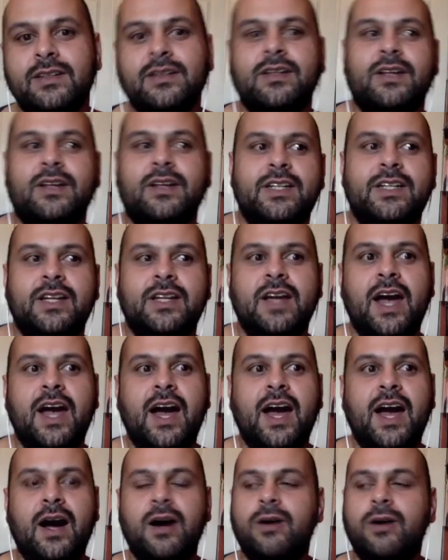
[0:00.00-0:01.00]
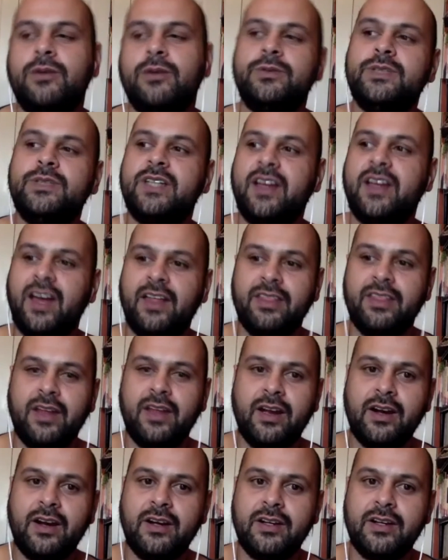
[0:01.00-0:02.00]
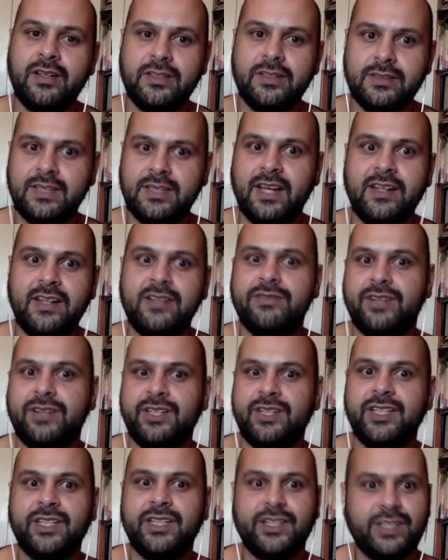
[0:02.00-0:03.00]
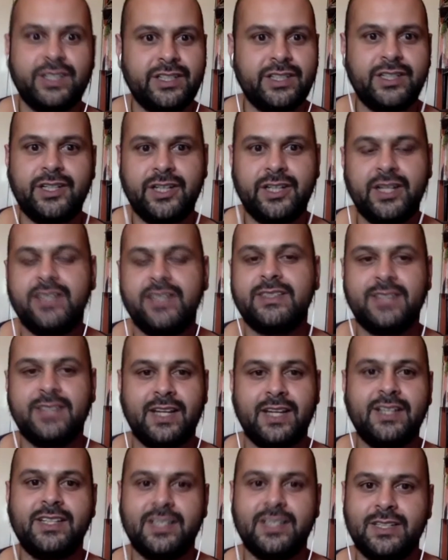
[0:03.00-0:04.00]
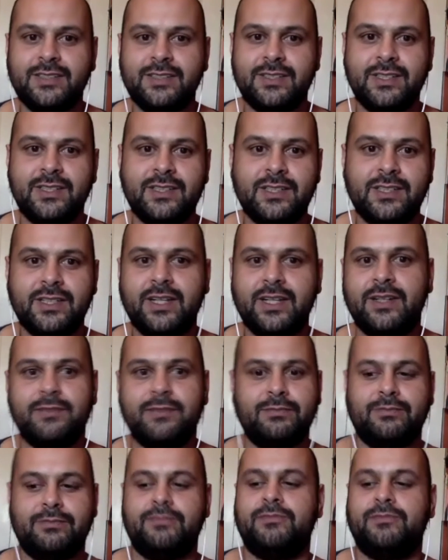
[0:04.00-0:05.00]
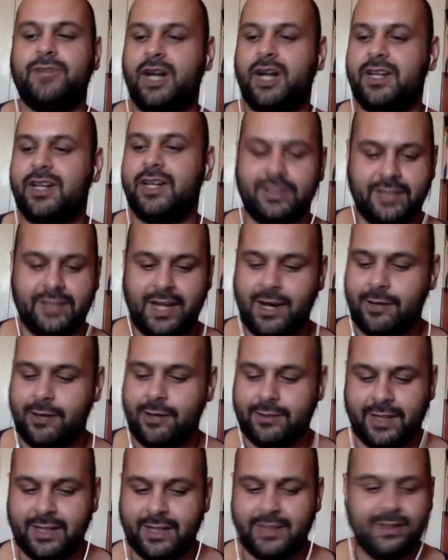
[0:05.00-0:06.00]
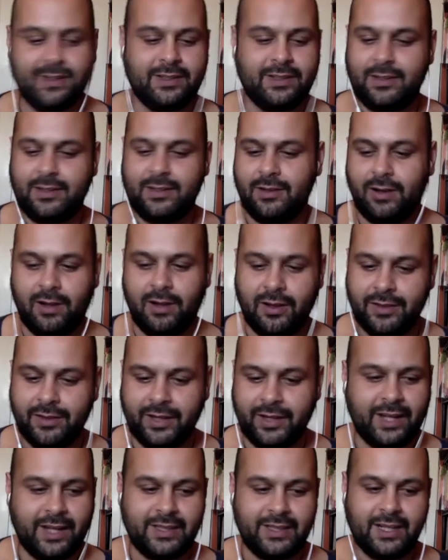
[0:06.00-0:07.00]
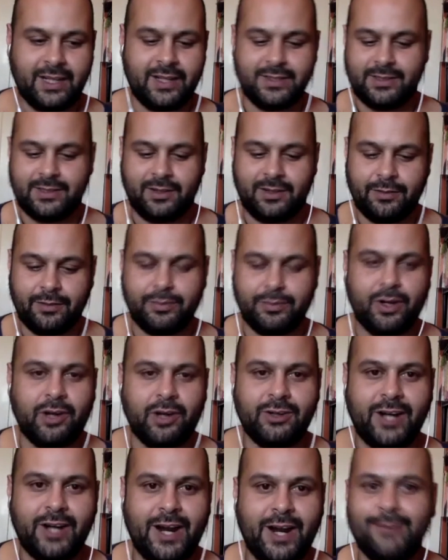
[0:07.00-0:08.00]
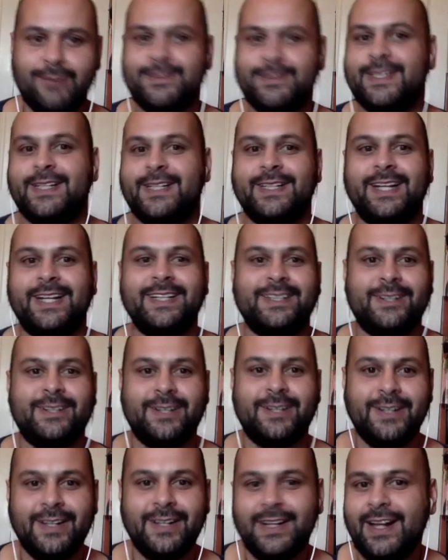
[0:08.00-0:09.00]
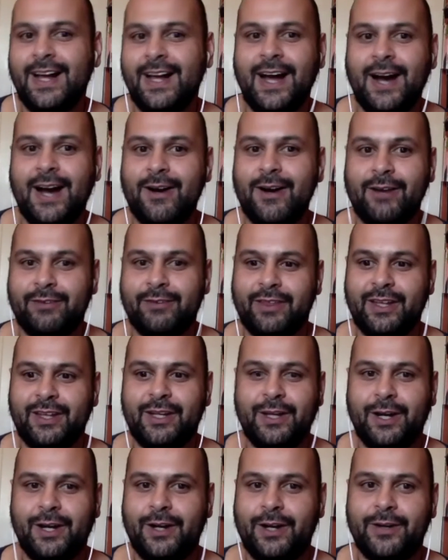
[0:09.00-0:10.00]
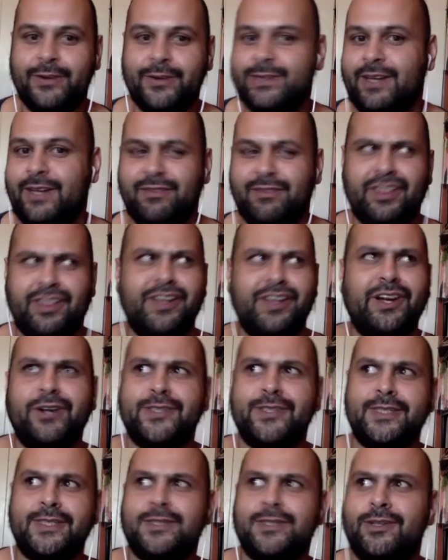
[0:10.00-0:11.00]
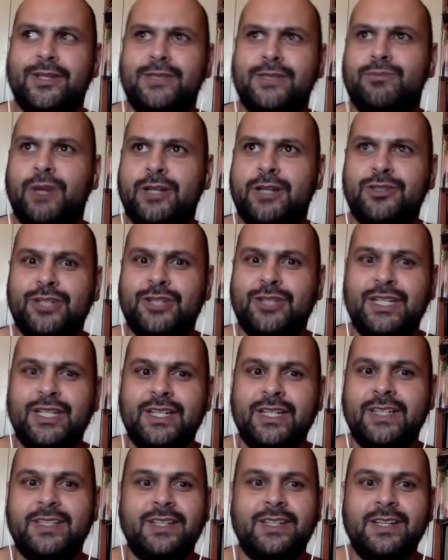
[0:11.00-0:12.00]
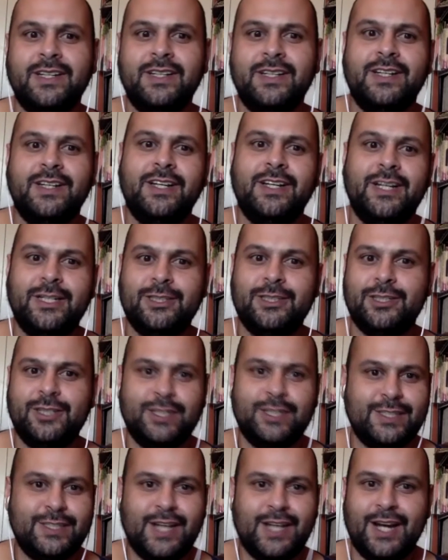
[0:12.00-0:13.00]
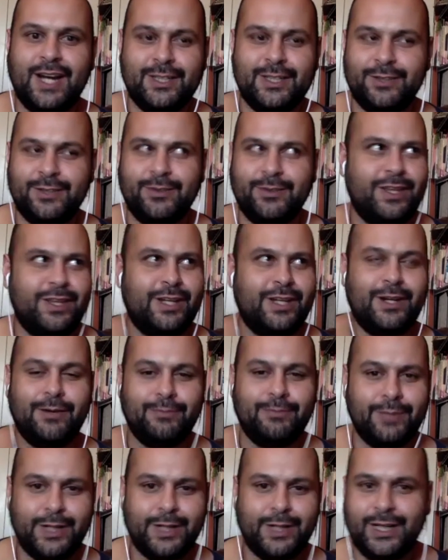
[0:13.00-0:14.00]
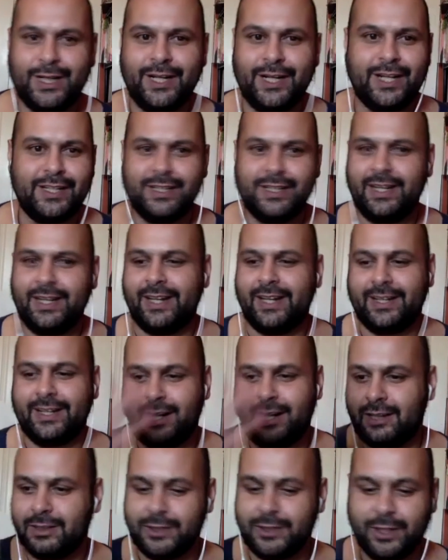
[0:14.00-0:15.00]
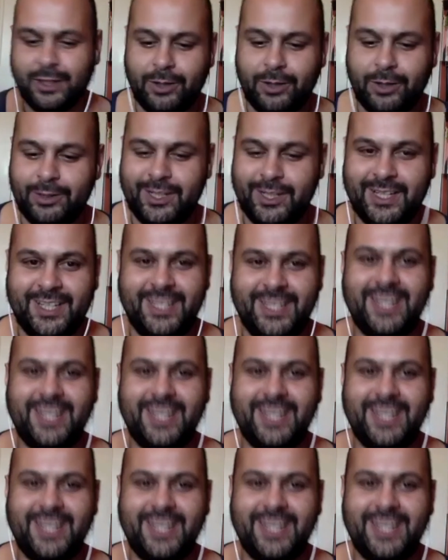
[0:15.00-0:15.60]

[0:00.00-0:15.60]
and how to get there is getting very clear, and it's getting easier, and I'm writing down like all the guidelines, all the programs, and like how everything goes into a spreadsheet, each designer with the number and like color coded.